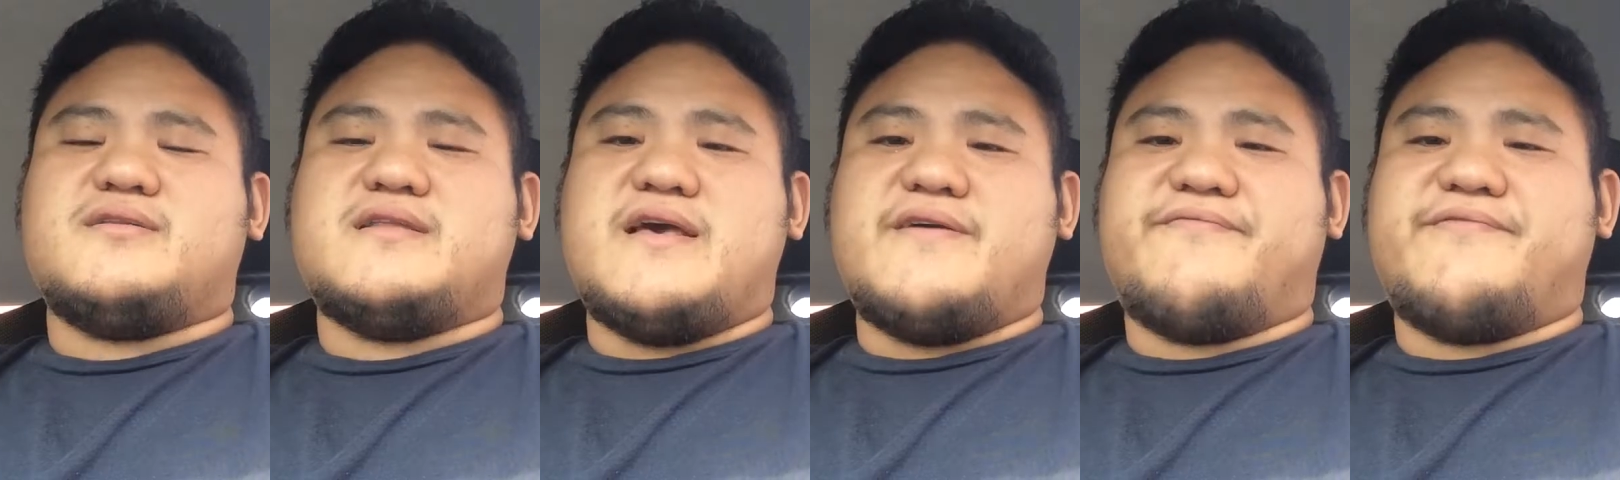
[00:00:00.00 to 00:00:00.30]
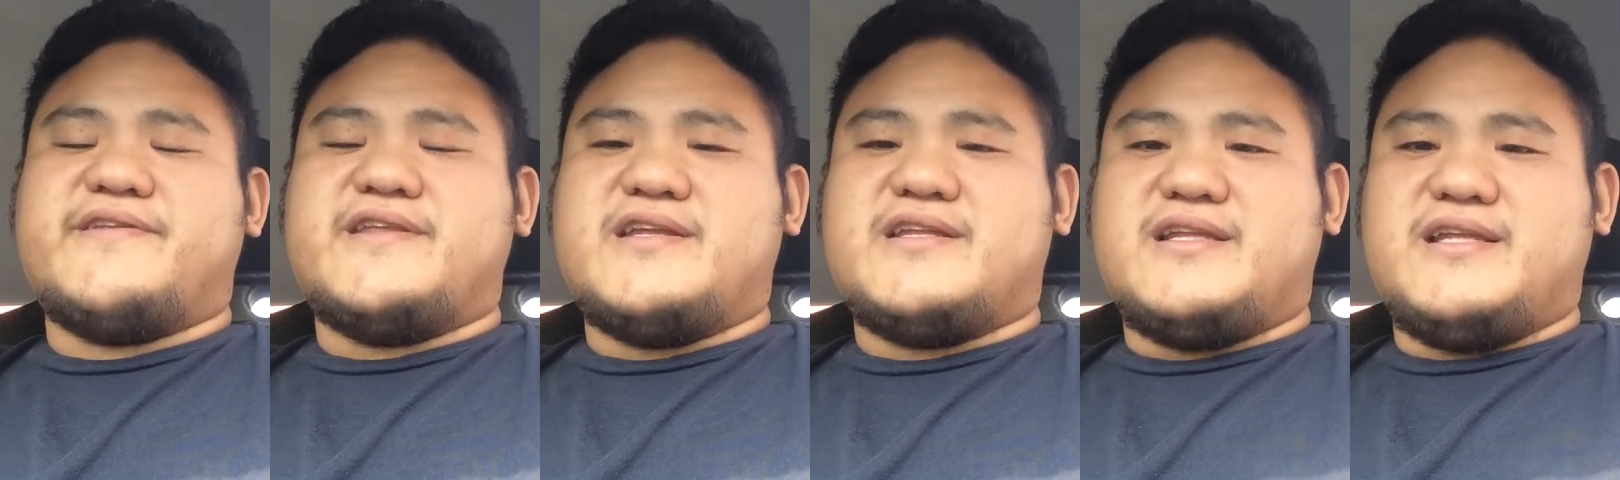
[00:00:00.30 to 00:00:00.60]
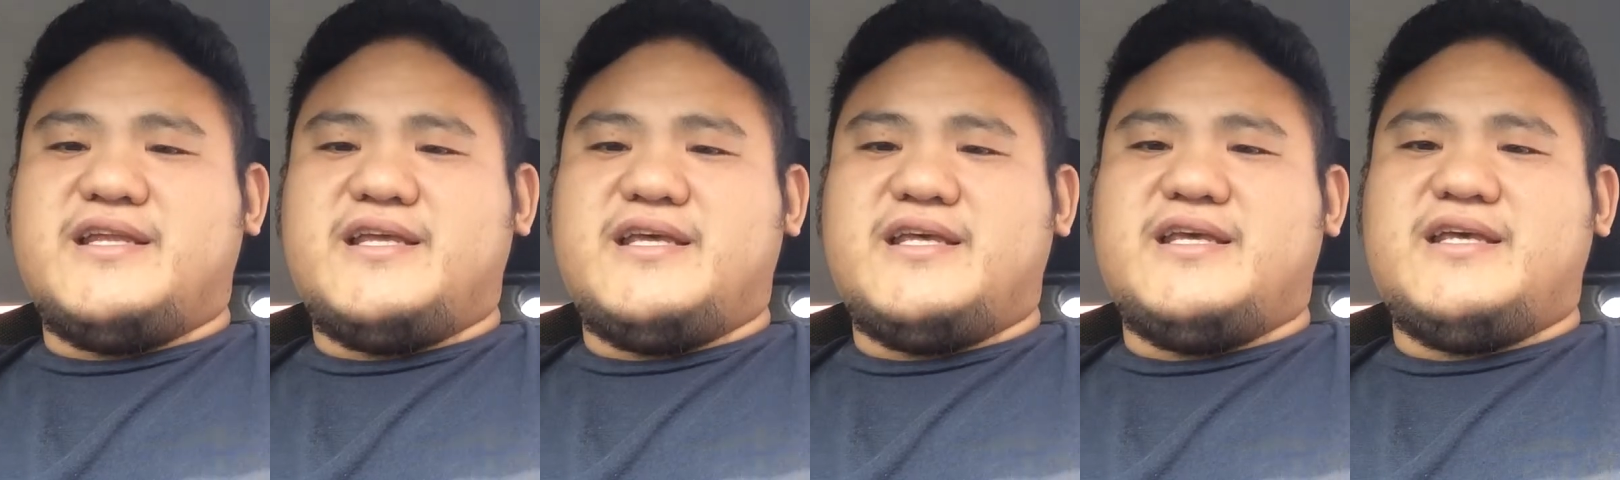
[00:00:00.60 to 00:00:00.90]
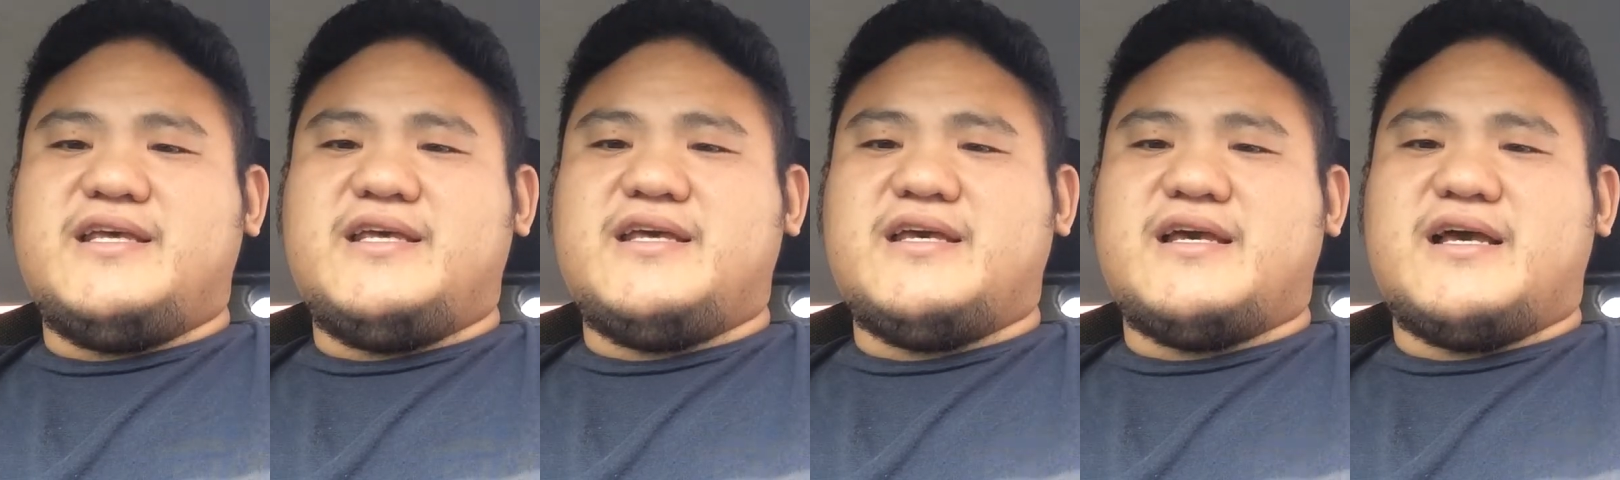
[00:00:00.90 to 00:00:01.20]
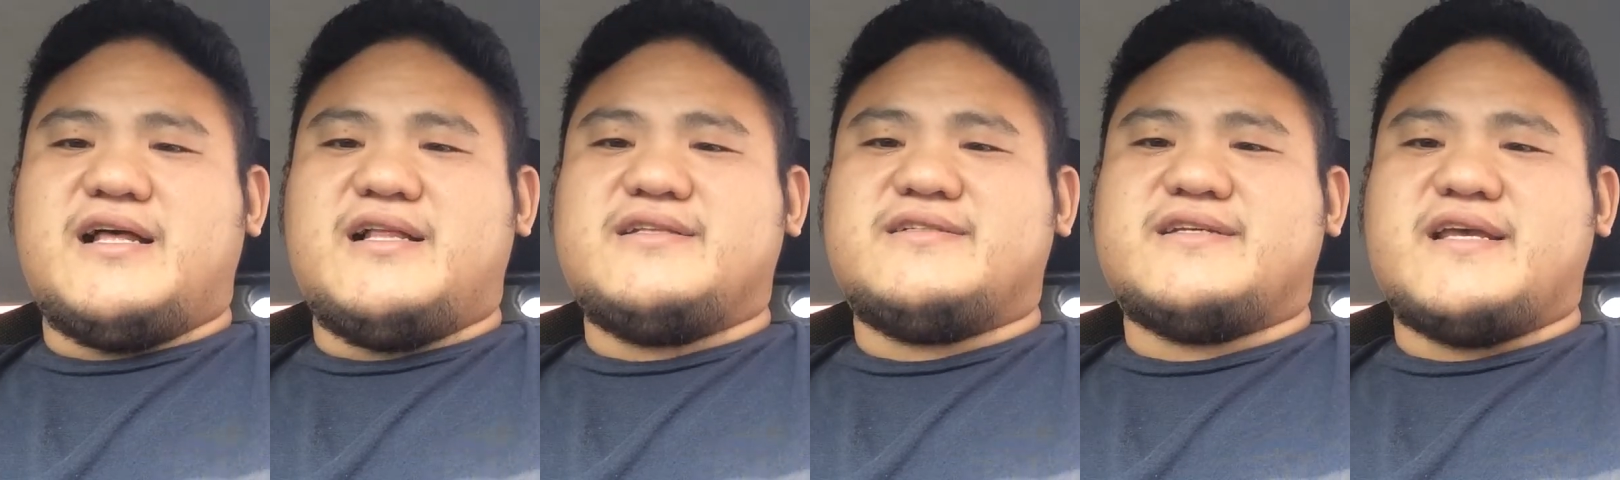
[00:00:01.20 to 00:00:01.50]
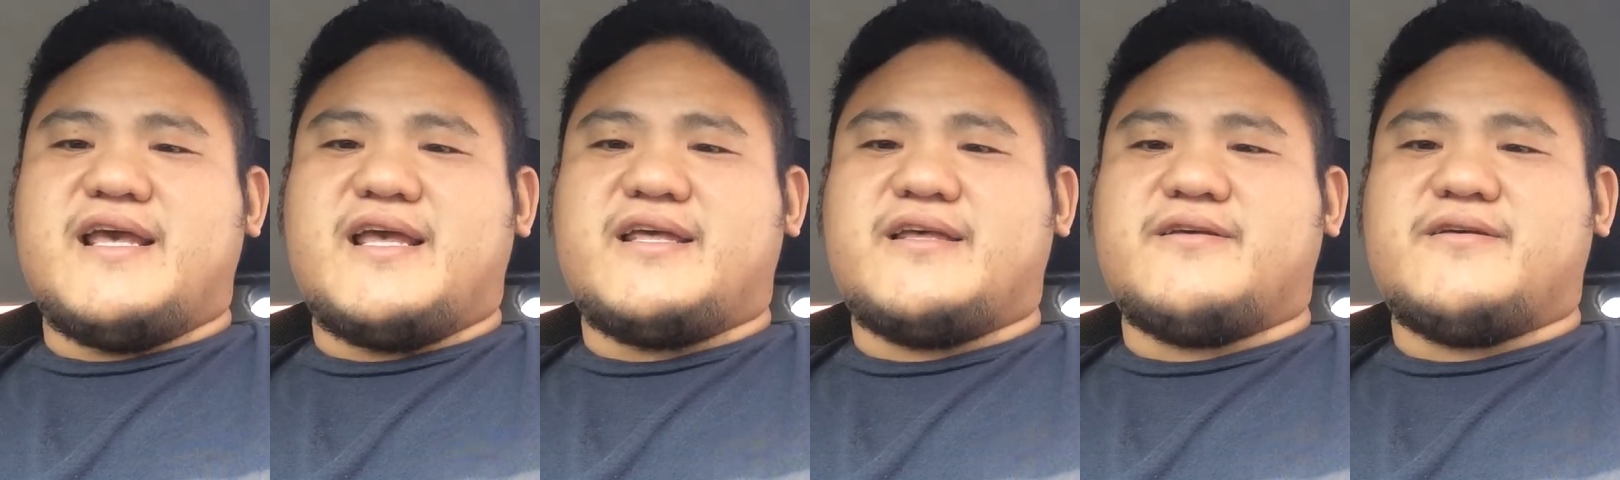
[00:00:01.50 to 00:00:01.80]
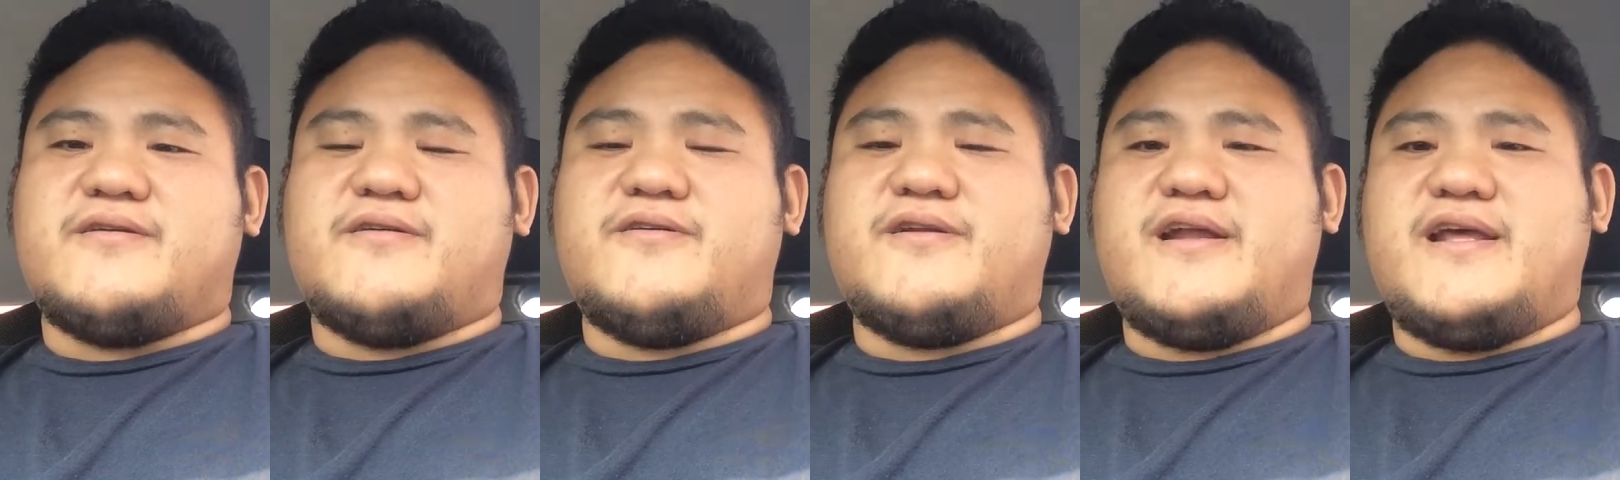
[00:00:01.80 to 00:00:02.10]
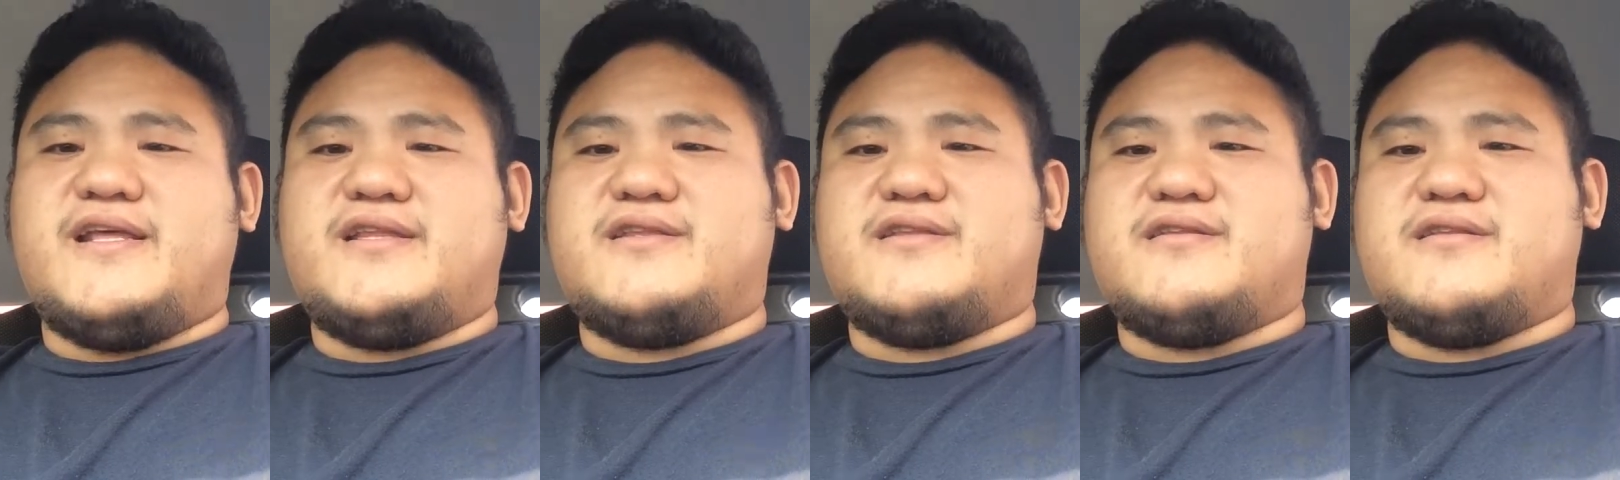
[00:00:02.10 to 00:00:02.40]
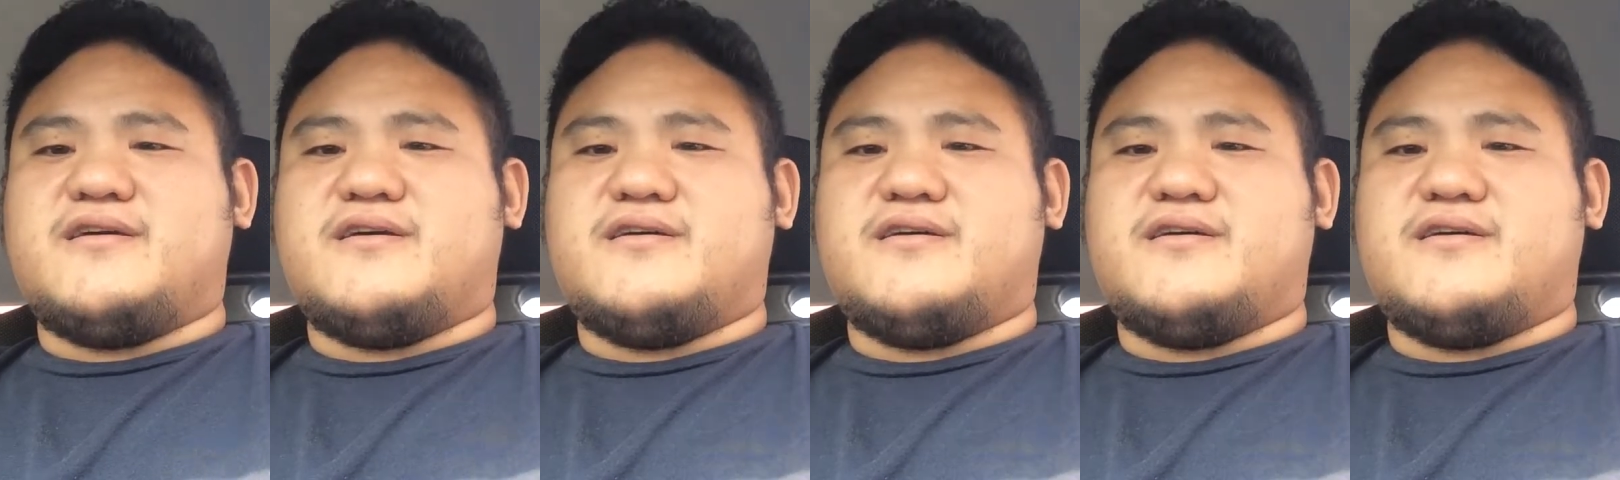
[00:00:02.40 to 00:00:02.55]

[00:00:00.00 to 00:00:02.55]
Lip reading: Definitely I'll check on it.